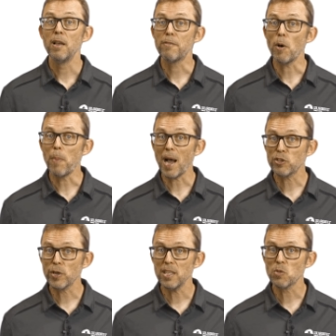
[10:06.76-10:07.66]
If your
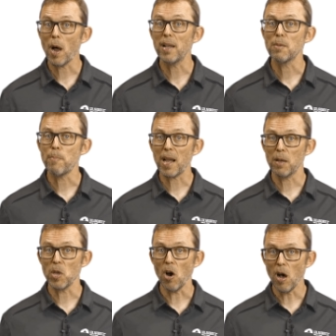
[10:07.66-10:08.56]
battery is wired to back
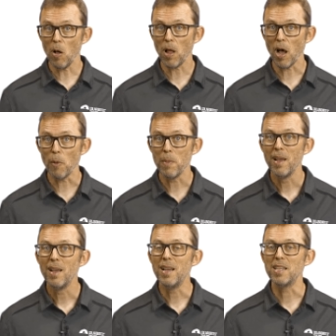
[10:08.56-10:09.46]
up your whole home,
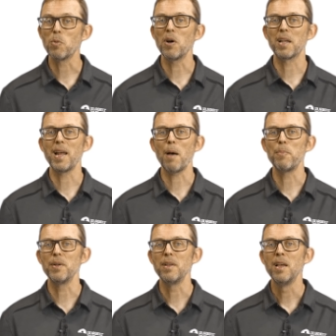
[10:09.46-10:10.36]
here's what can happen